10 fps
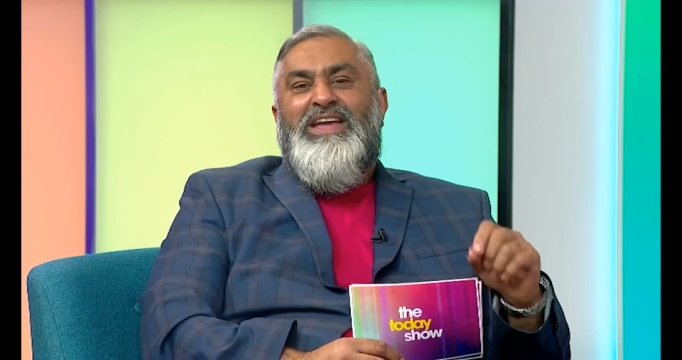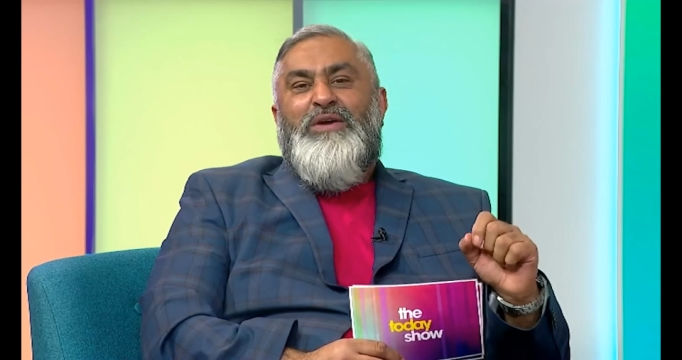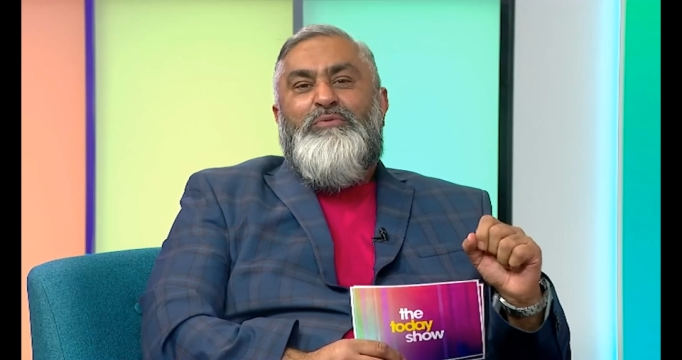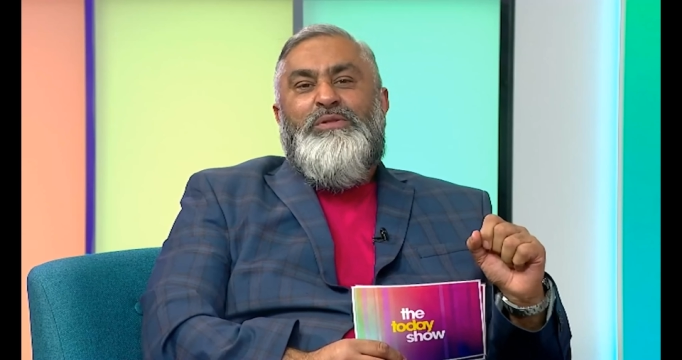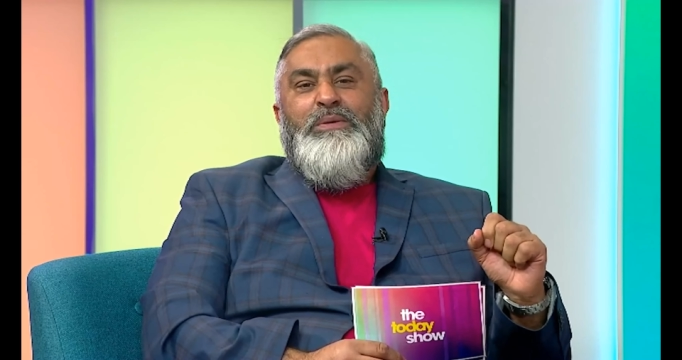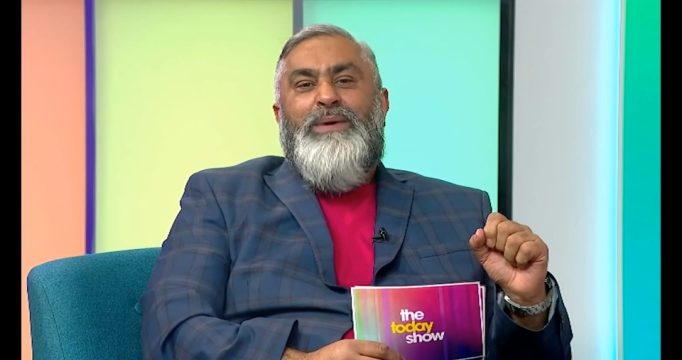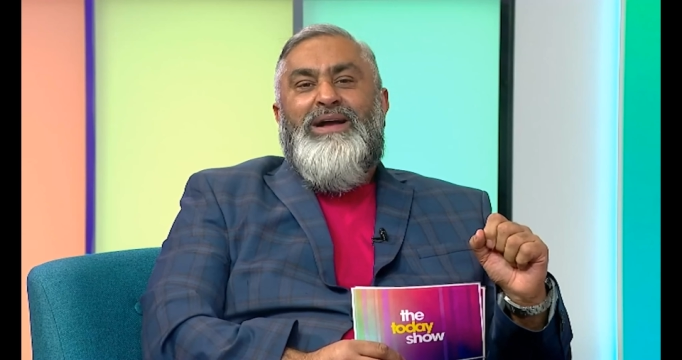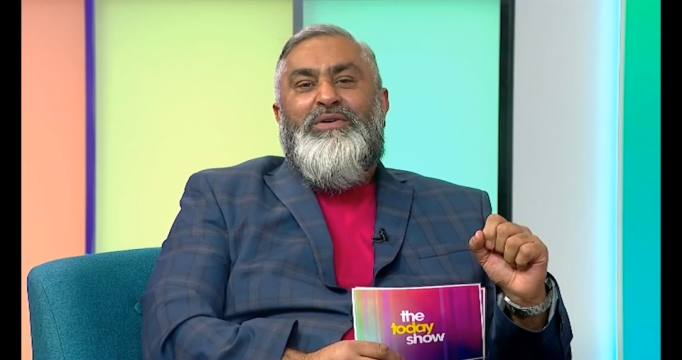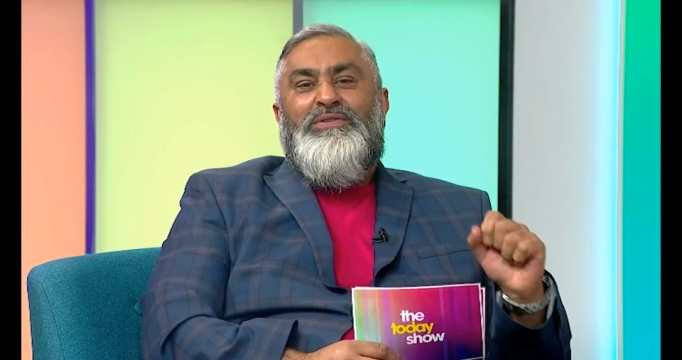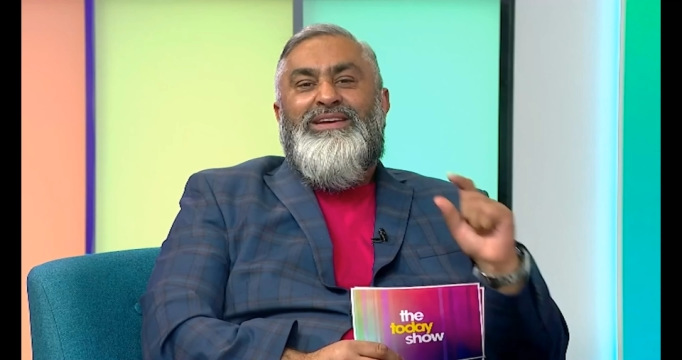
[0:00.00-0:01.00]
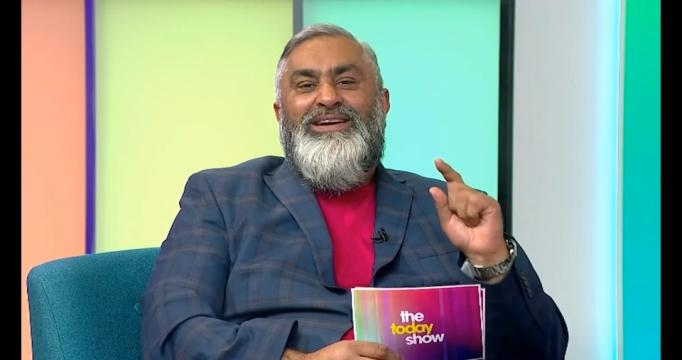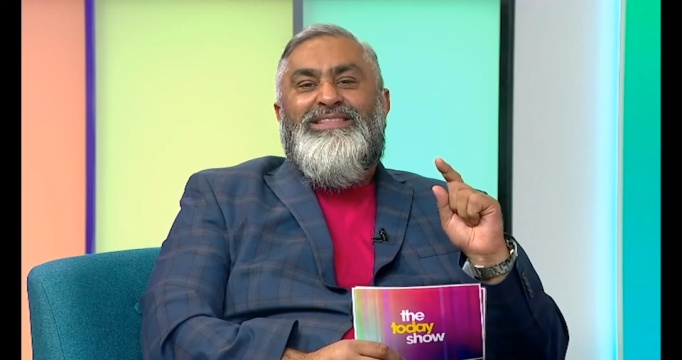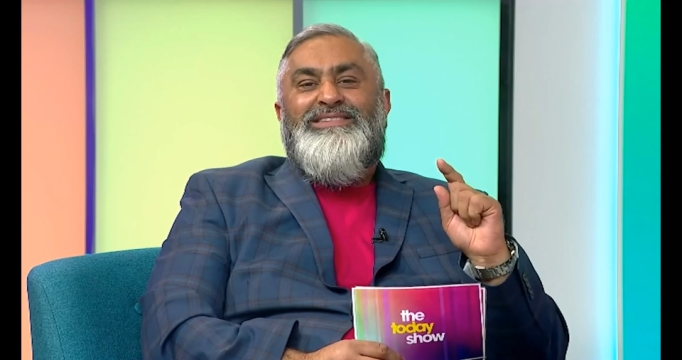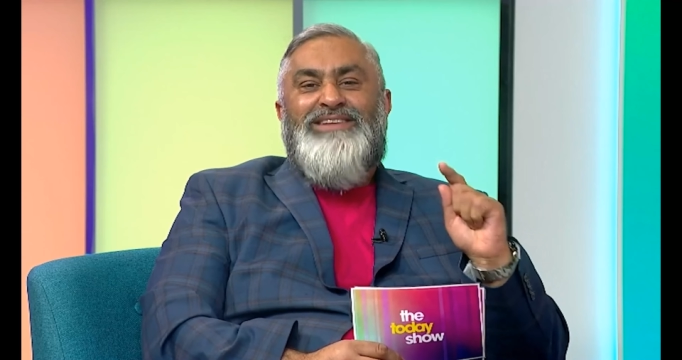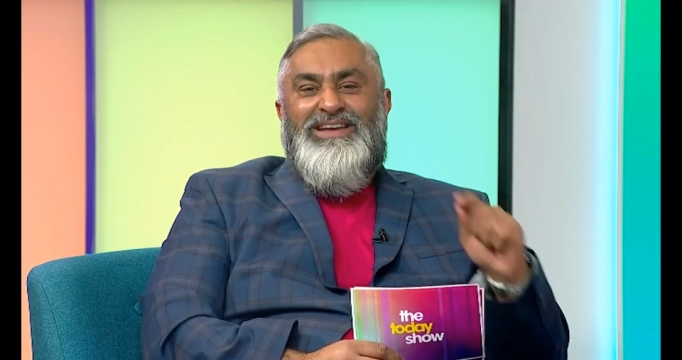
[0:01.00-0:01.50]
We'll be back on the
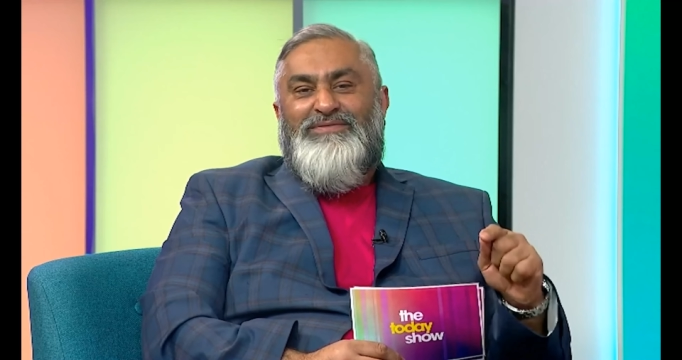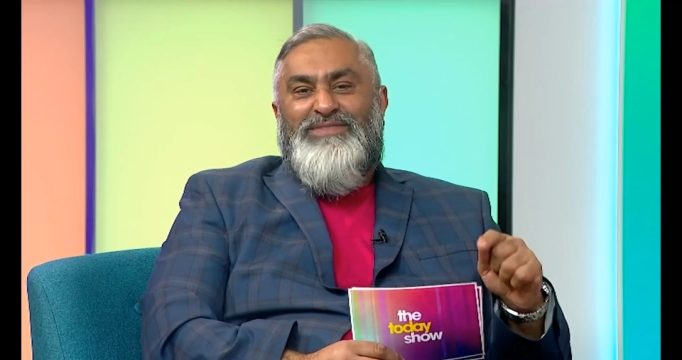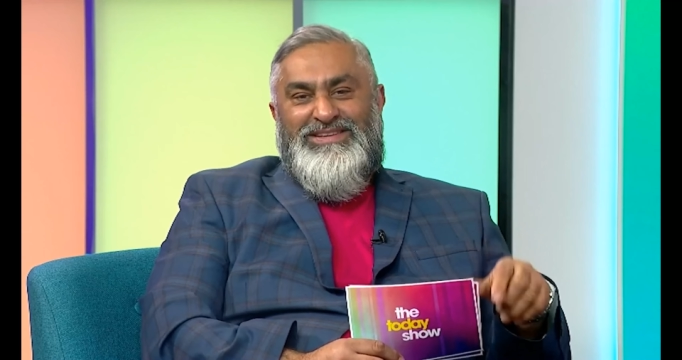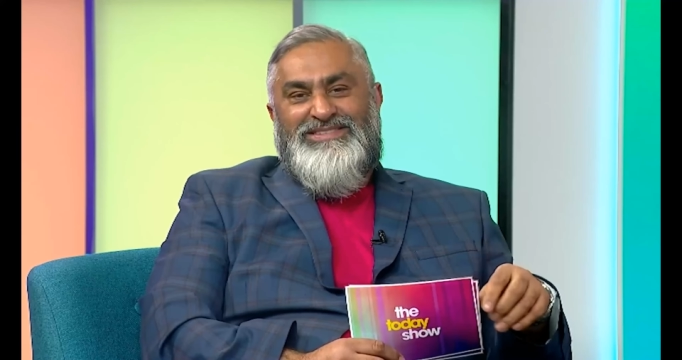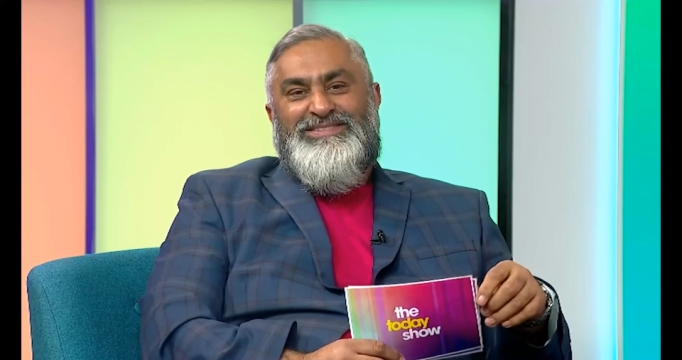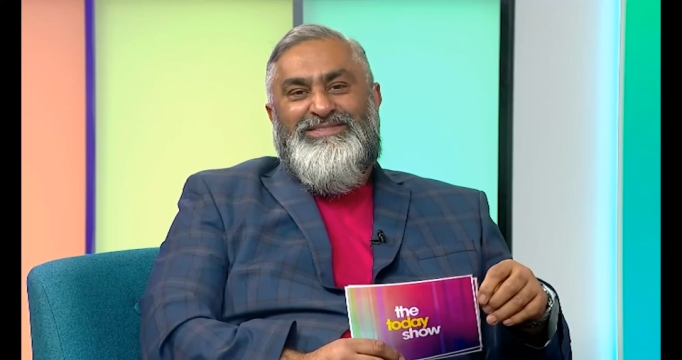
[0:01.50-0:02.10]
other side of this.